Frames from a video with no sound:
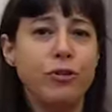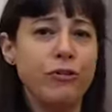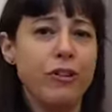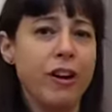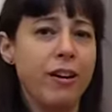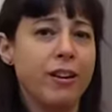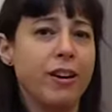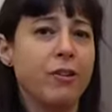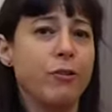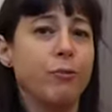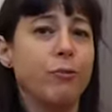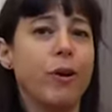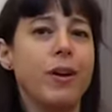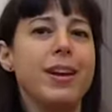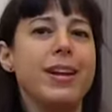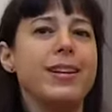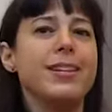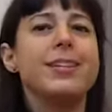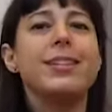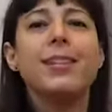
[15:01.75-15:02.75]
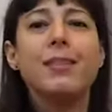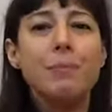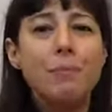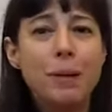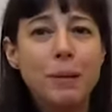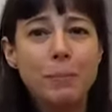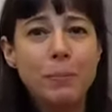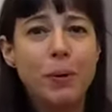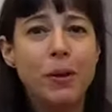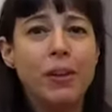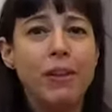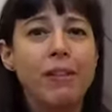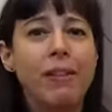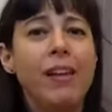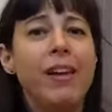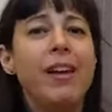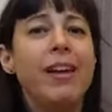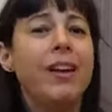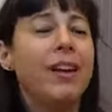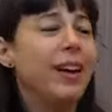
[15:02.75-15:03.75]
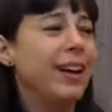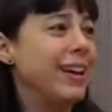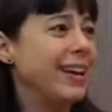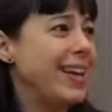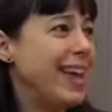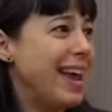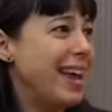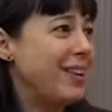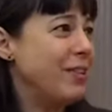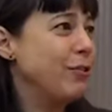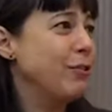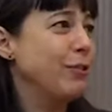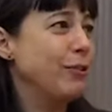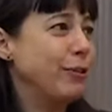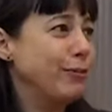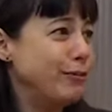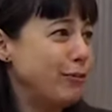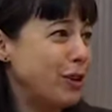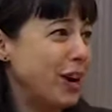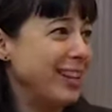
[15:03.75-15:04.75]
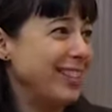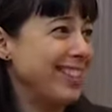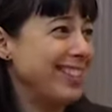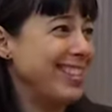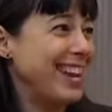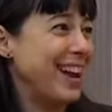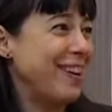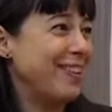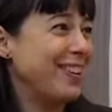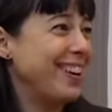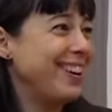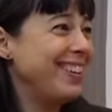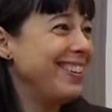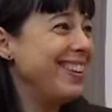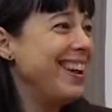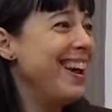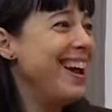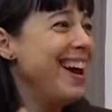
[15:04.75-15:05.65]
You're not going to run into the people again who you've tried this out on.